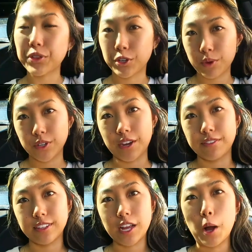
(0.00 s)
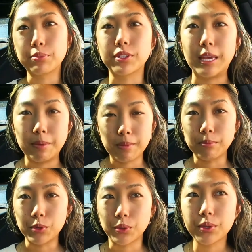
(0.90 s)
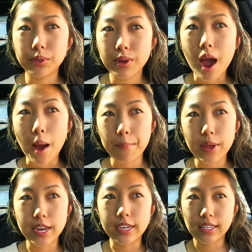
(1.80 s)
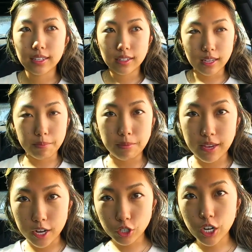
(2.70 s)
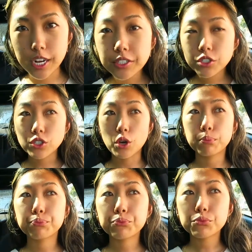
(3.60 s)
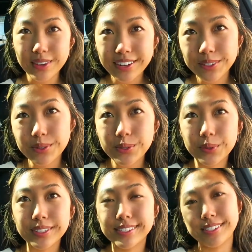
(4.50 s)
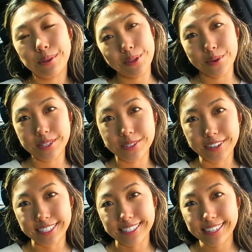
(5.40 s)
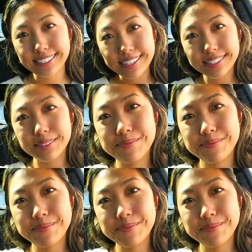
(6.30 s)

the good weather definitely helps with keeping my mood up and keeping me energized. So go ahead and go to work and see where the rest of our day takes us.